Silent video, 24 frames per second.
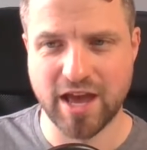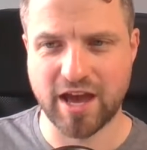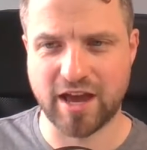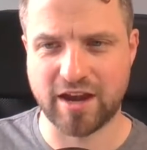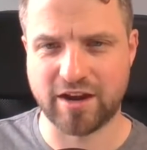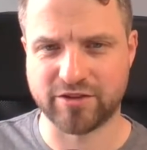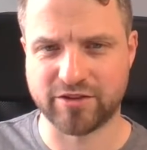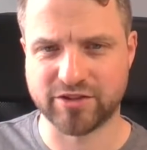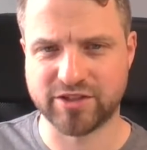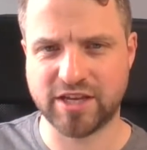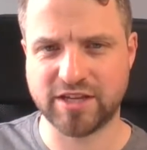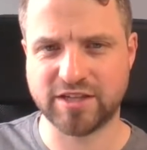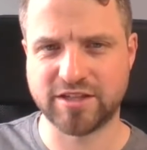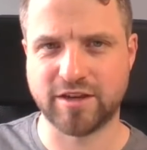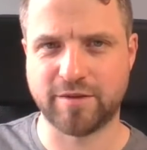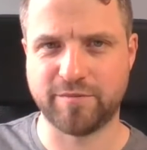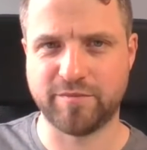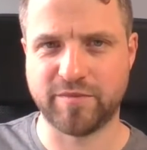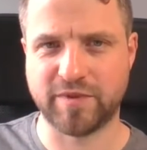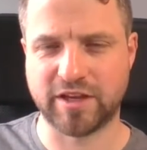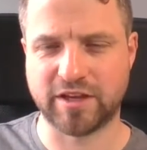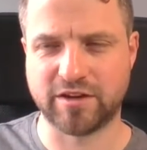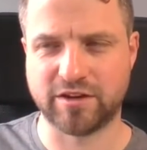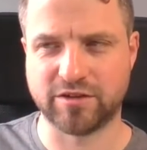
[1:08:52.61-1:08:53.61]
And I'll say
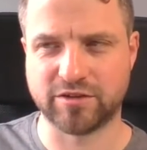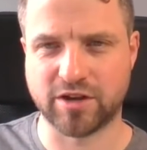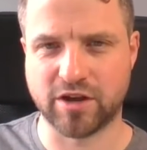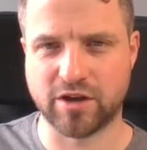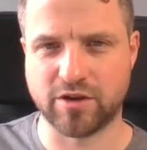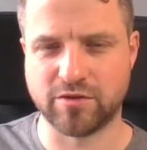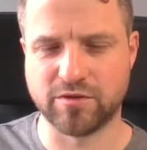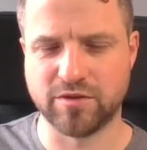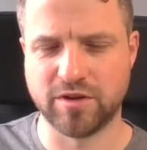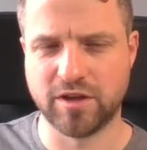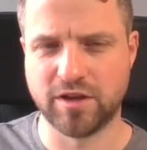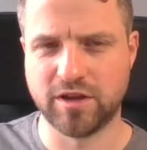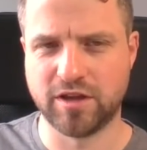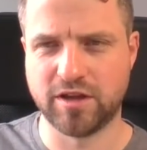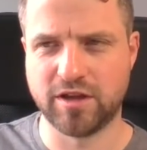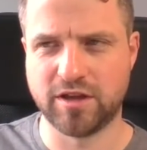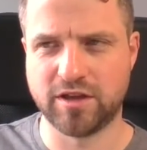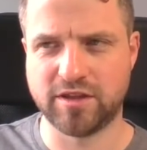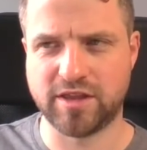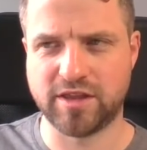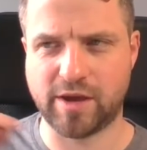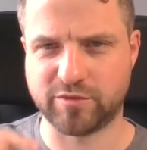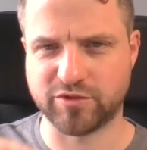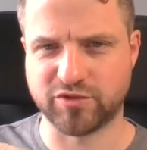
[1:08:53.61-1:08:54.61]
something and I'll go,
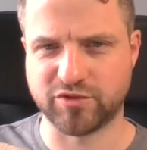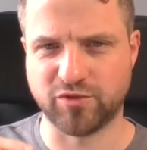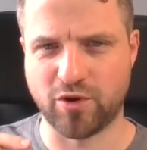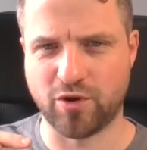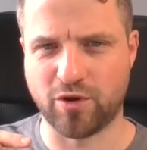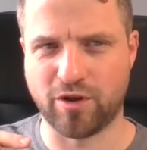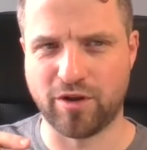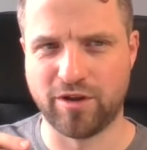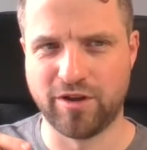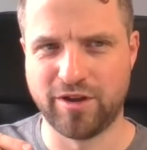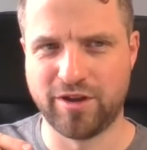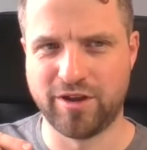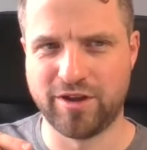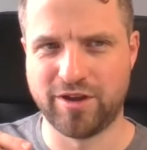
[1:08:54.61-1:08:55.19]
that was wrong.